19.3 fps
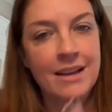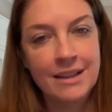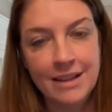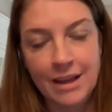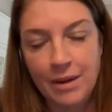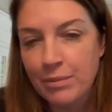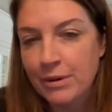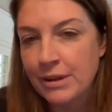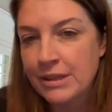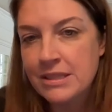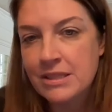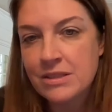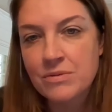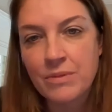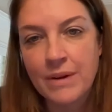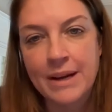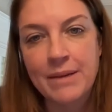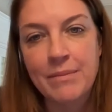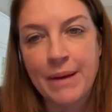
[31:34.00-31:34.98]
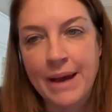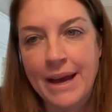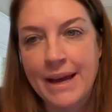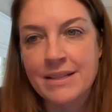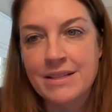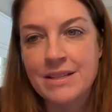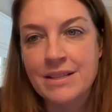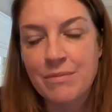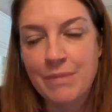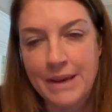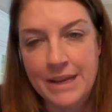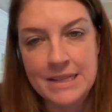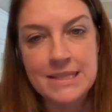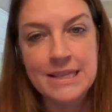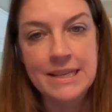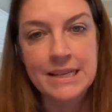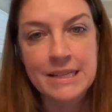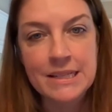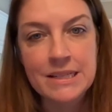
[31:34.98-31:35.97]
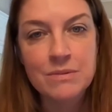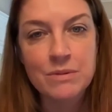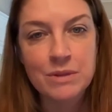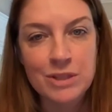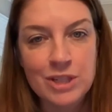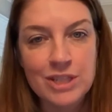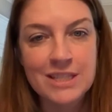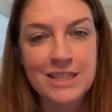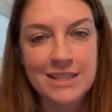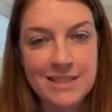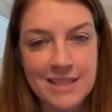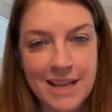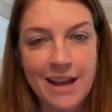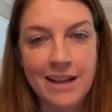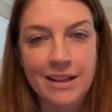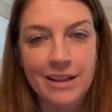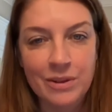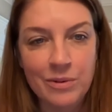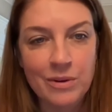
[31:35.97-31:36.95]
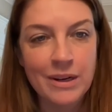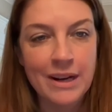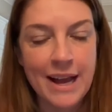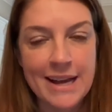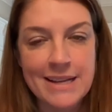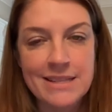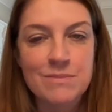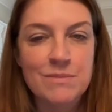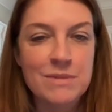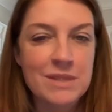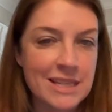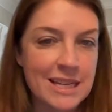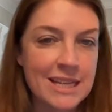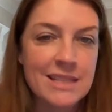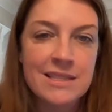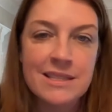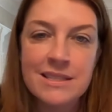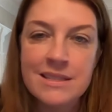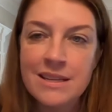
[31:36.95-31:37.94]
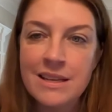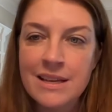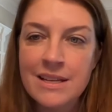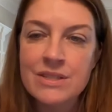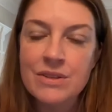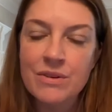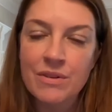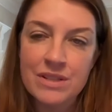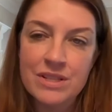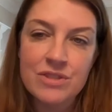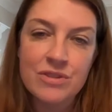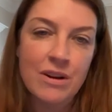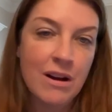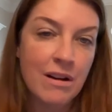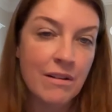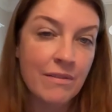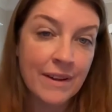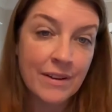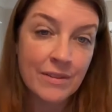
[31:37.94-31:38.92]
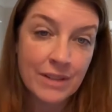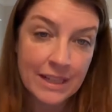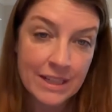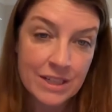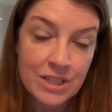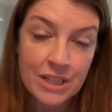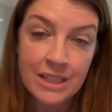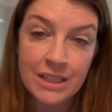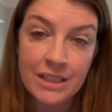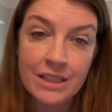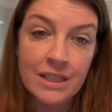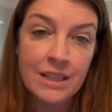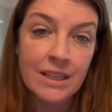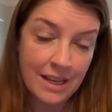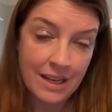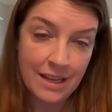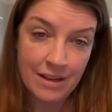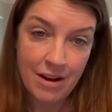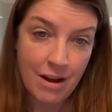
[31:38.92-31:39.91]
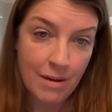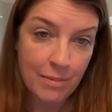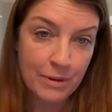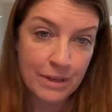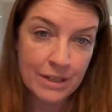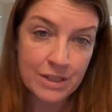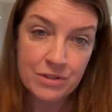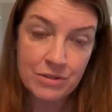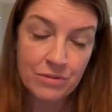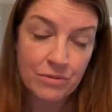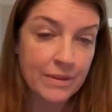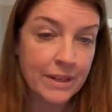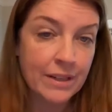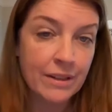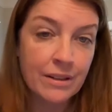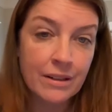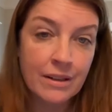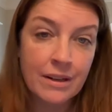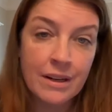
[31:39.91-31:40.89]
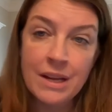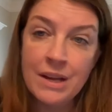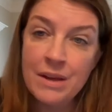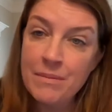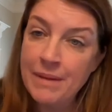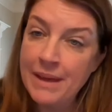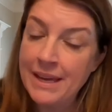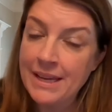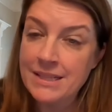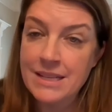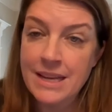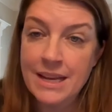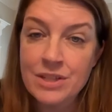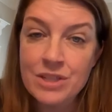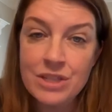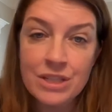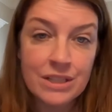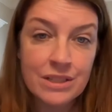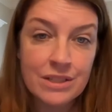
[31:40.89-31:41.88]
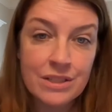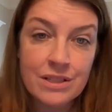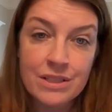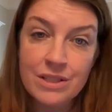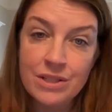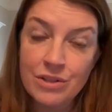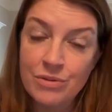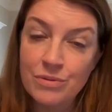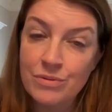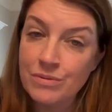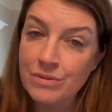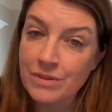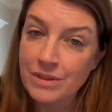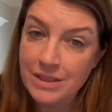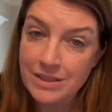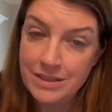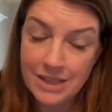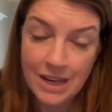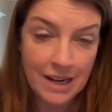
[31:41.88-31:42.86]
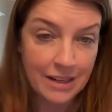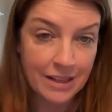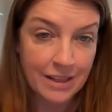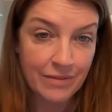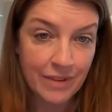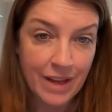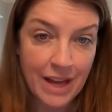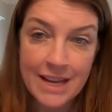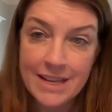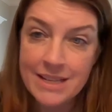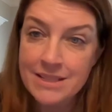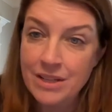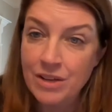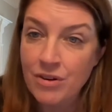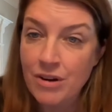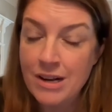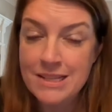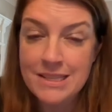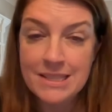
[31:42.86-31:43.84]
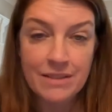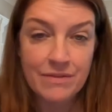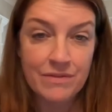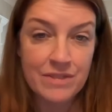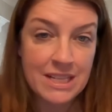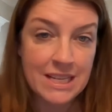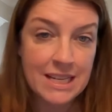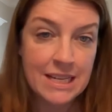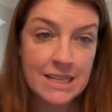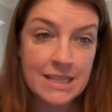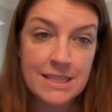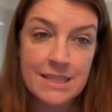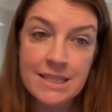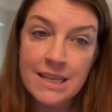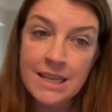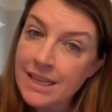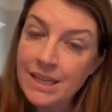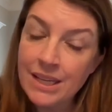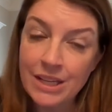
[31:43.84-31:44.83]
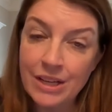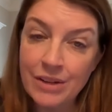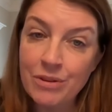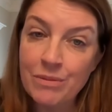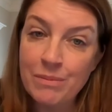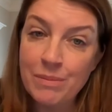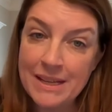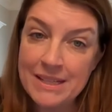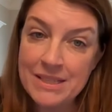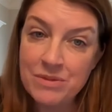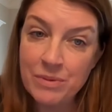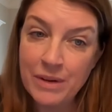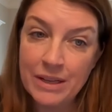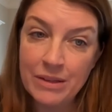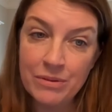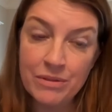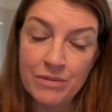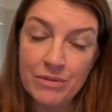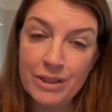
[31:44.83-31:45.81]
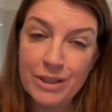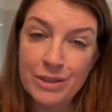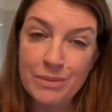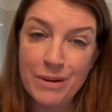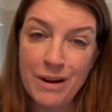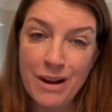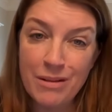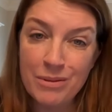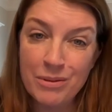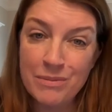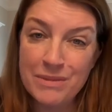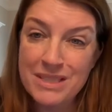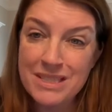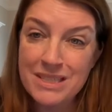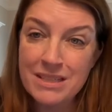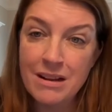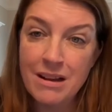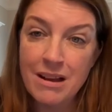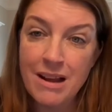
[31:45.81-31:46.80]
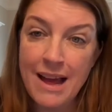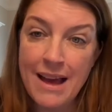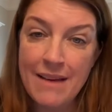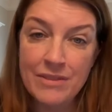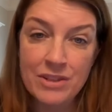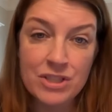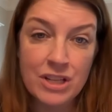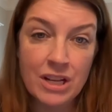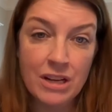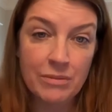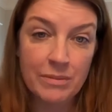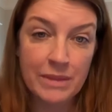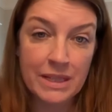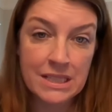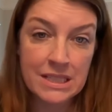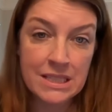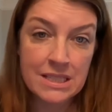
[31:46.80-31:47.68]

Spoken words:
And that brings us right back to the basics, which is exactly where CAASM sits. So a strong foundation in operational rigor, paying attention to the dotting of I's and crossing of T's. The best way to avoid a problem is to not have it, gentlemen.